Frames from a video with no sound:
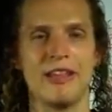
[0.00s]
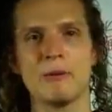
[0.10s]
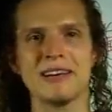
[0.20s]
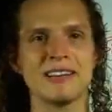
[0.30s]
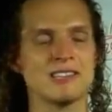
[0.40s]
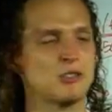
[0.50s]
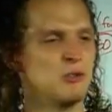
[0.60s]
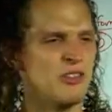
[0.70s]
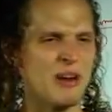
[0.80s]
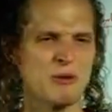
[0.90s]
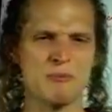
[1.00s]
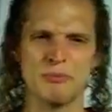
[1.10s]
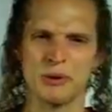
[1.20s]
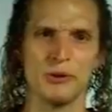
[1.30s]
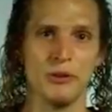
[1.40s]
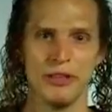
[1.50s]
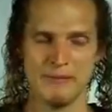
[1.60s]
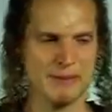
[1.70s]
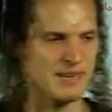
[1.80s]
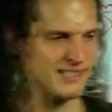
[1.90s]
They went to the school and they were brutal. They
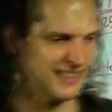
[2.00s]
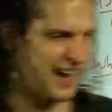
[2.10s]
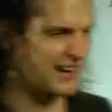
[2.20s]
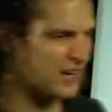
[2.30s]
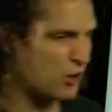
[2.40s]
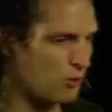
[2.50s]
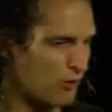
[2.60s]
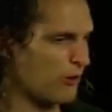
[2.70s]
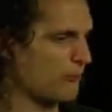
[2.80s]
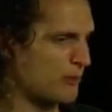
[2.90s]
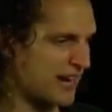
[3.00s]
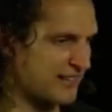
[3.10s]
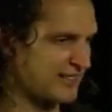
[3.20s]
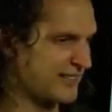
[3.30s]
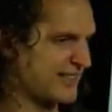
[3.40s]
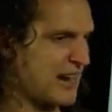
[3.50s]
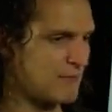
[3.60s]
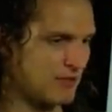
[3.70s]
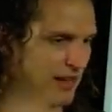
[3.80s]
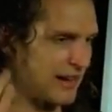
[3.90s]
made me stand in a corner and practice the
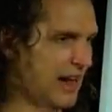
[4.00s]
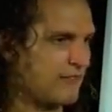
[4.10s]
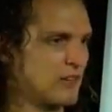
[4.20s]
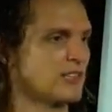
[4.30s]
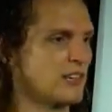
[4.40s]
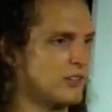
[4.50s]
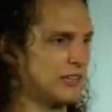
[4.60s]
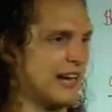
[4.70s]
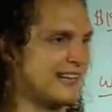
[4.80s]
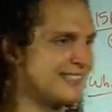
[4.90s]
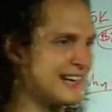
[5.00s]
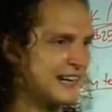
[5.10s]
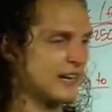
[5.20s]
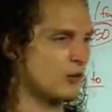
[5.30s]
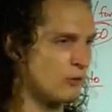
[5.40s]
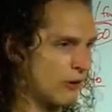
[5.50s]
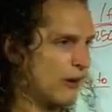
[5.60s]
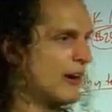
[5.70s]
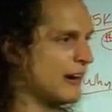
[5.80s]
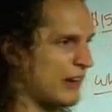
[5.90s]
same thing every single day, sitting in a corner,
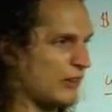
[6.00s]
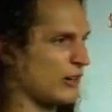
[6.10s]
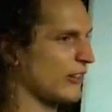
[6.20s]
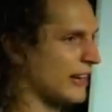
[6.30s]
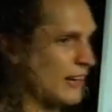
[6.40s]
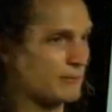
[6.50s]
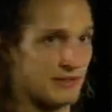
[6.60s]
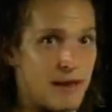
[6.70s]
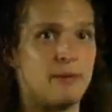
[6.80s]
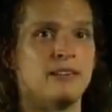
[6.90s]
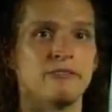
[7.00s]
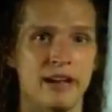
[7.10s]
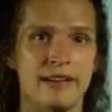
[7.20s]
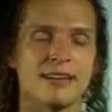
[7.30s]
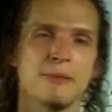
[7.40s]
and if I looked, they'd come slap me in the face.